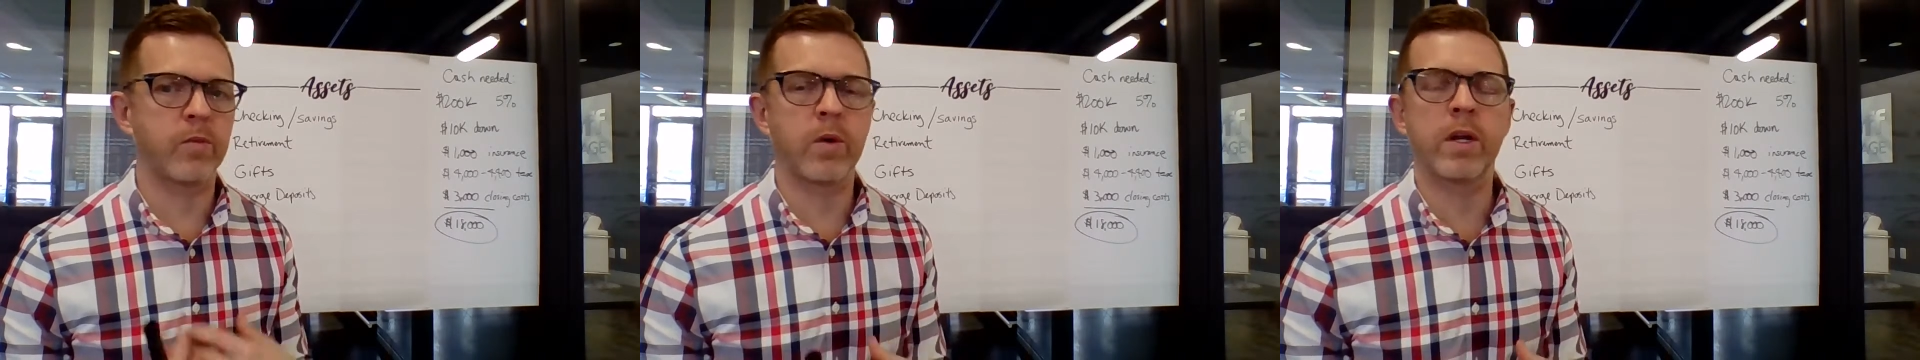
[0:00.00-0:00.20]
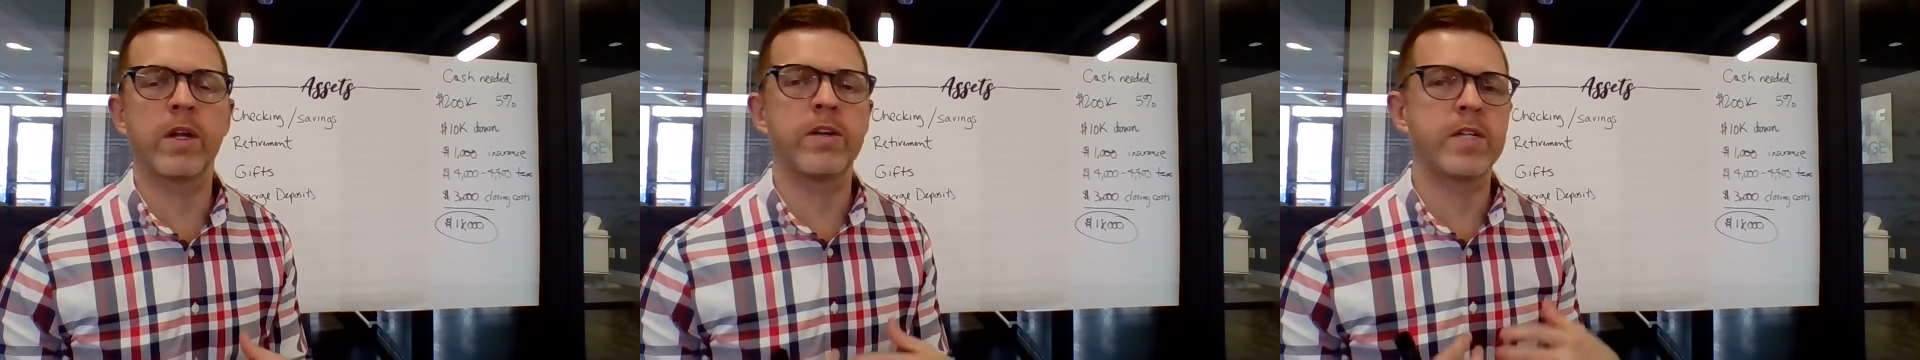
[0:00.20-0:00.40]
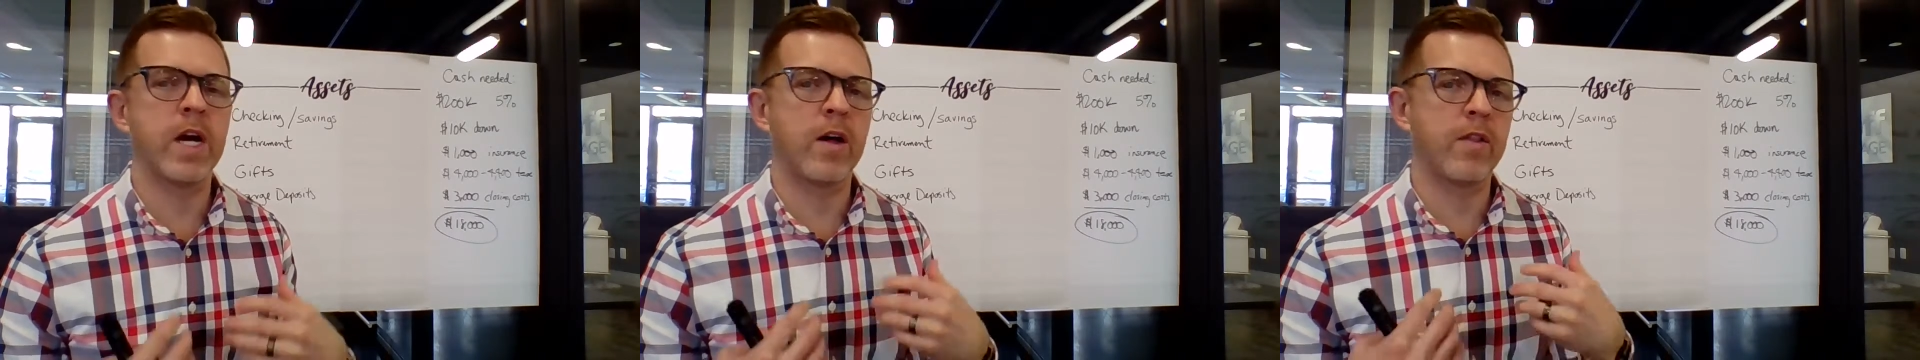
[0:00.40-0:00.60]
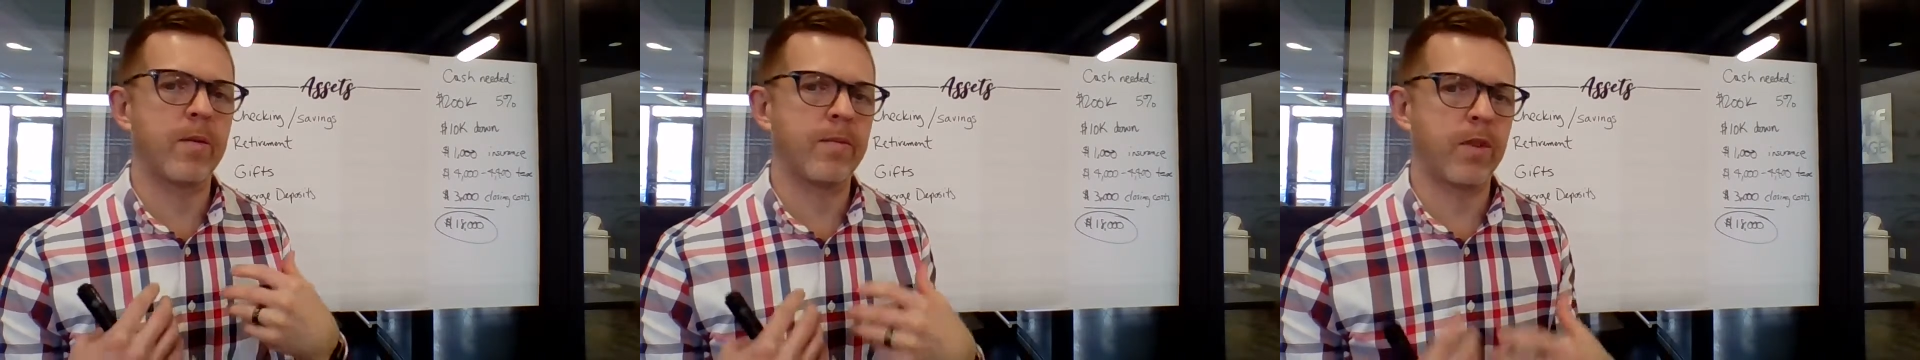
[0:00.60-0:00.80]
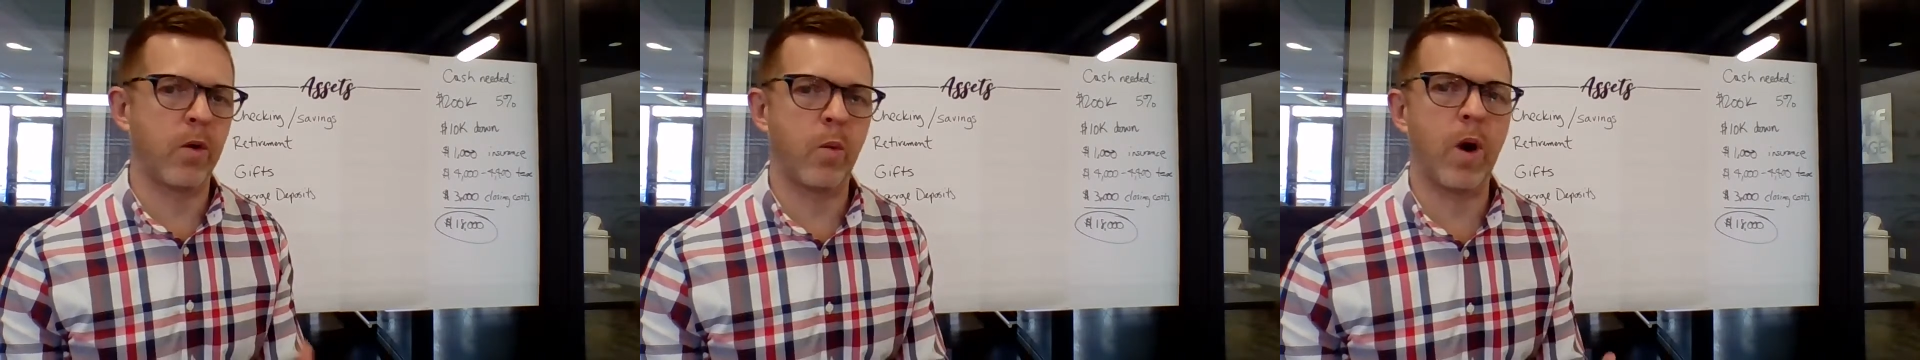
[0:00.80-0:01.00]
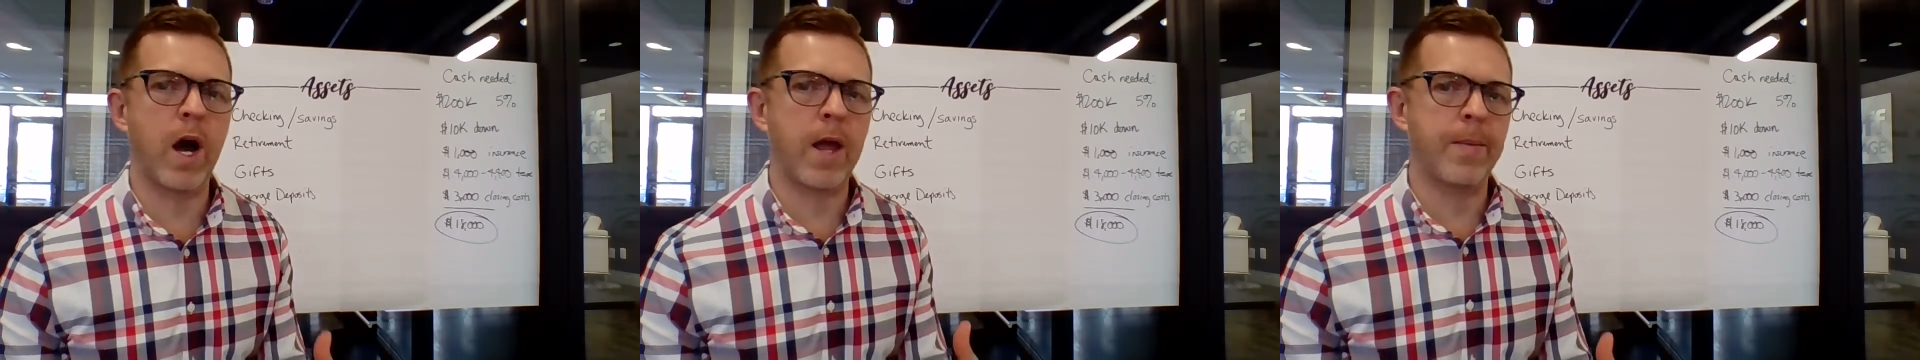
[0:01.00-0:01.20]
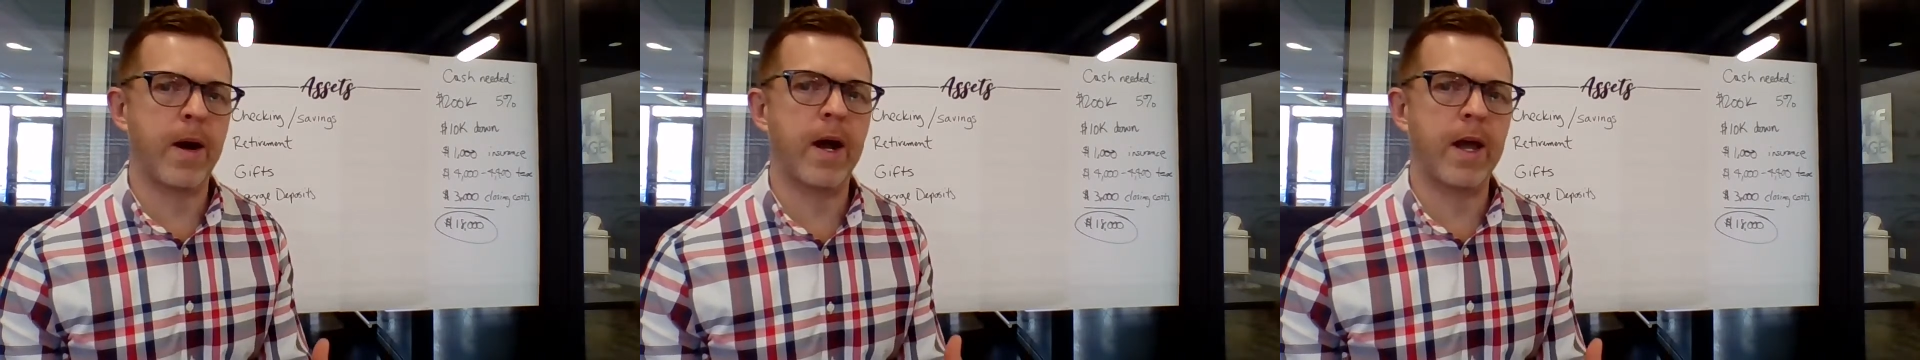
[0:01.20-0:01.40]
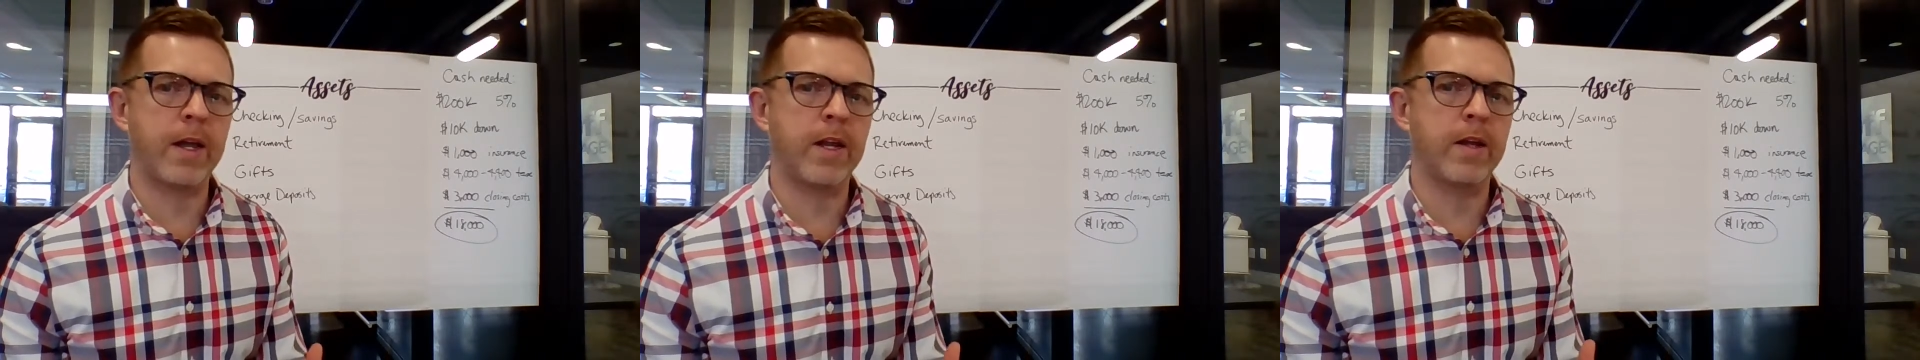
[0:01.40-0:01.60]
We're going to tell them the why
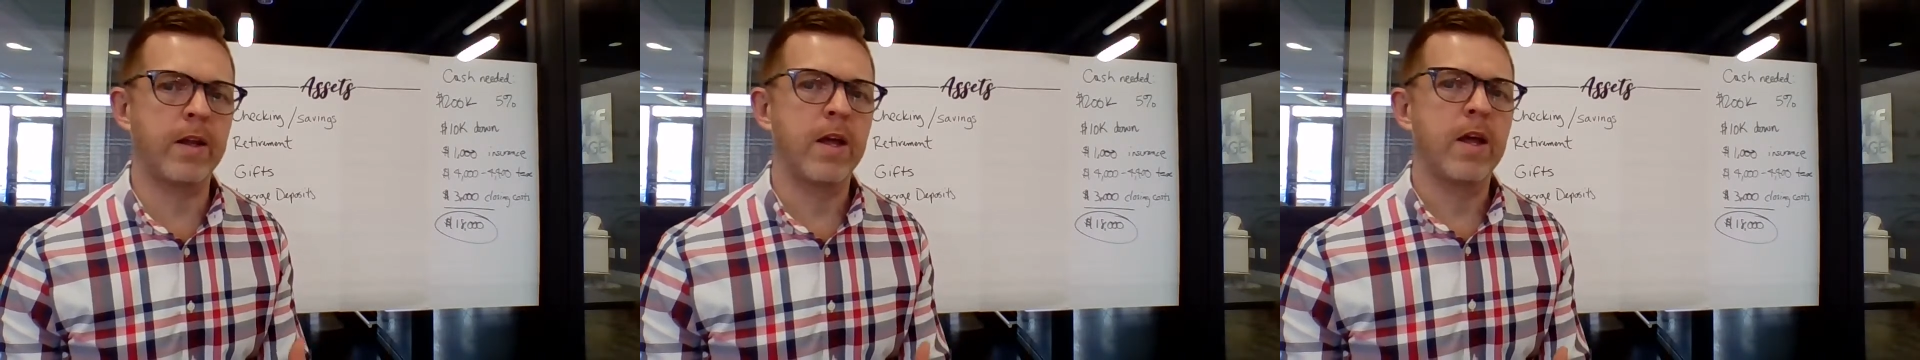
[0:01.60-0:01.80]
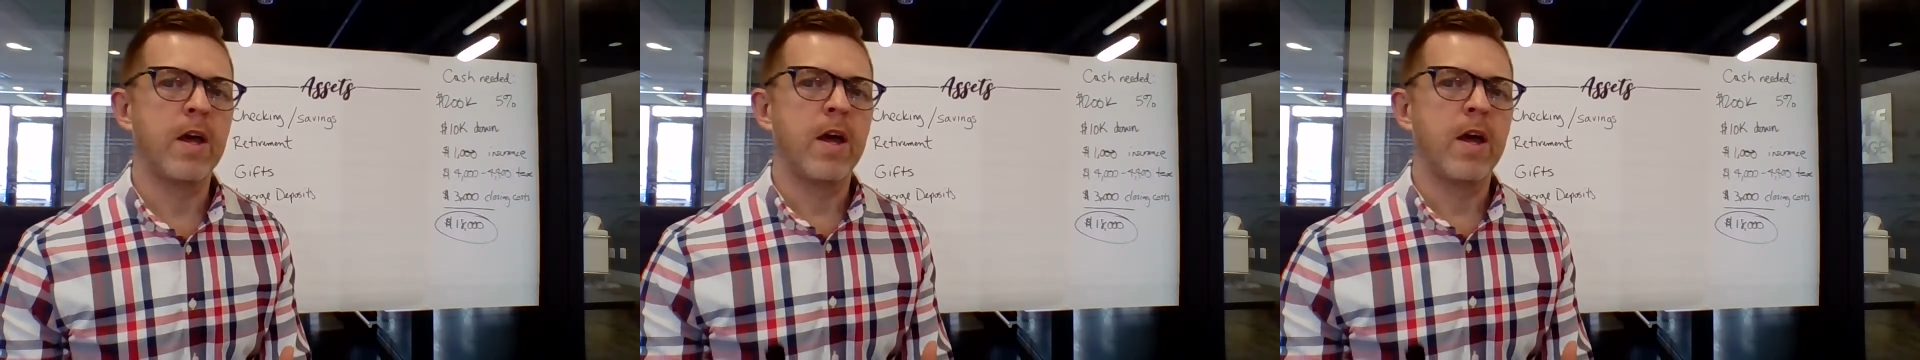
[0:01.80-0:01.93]
behind it.